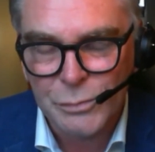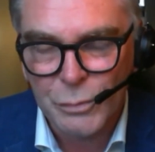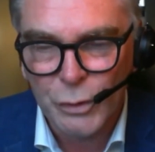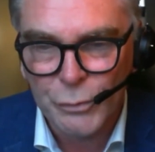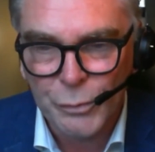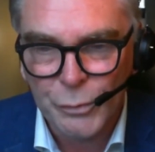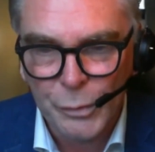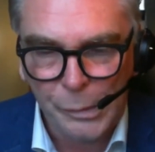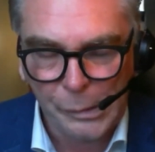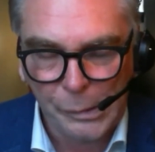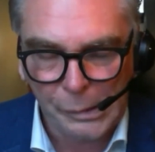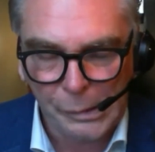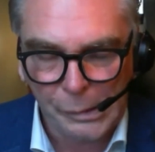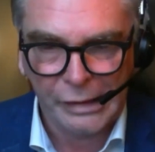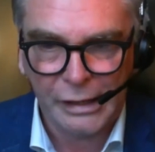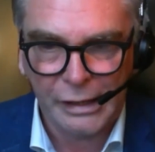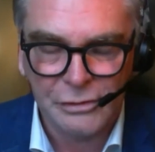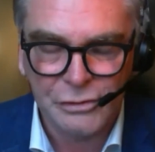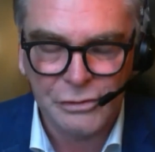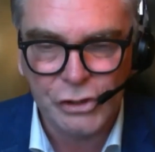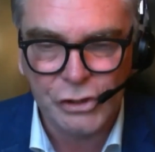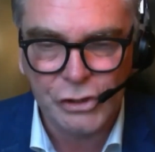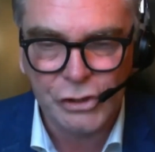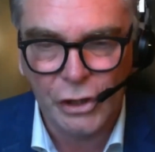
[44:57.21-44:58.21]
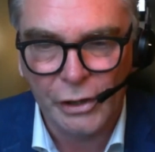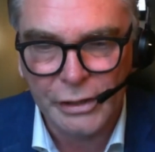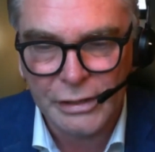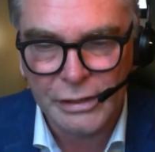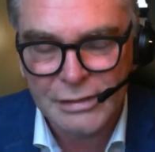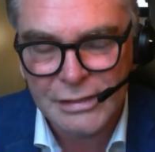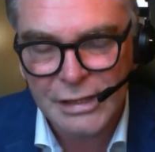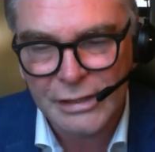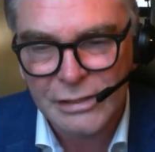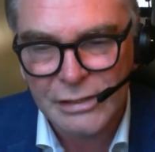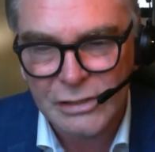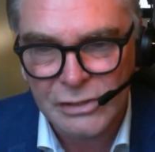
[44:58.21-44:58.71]
Moving money out of China
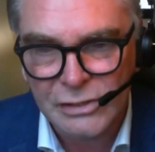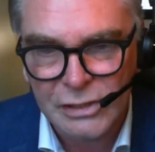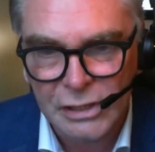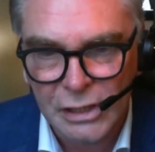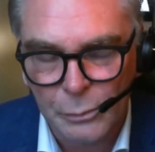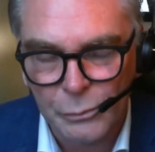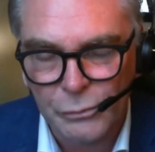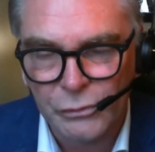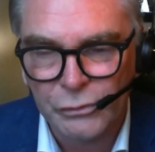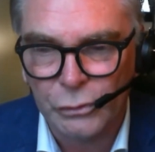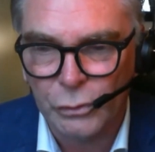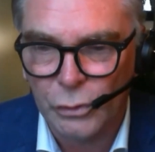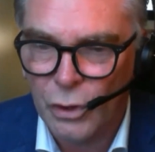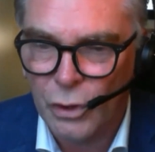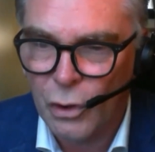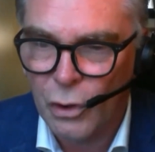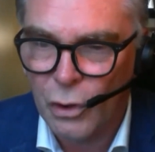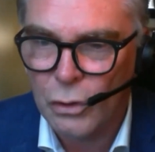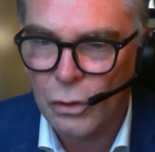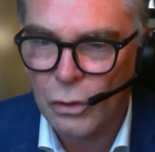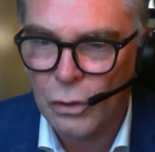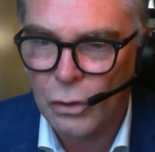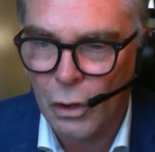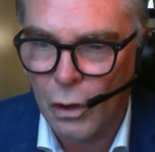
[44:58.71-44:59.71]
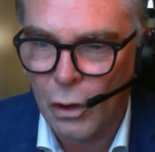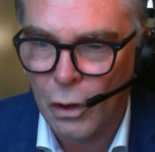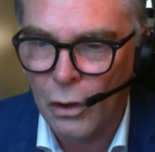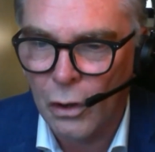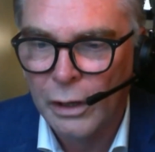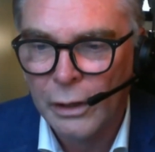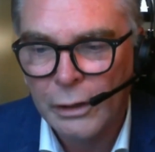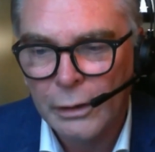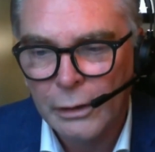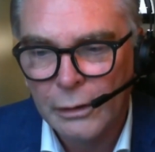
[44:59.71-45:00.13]
tends to come through Hong Kong,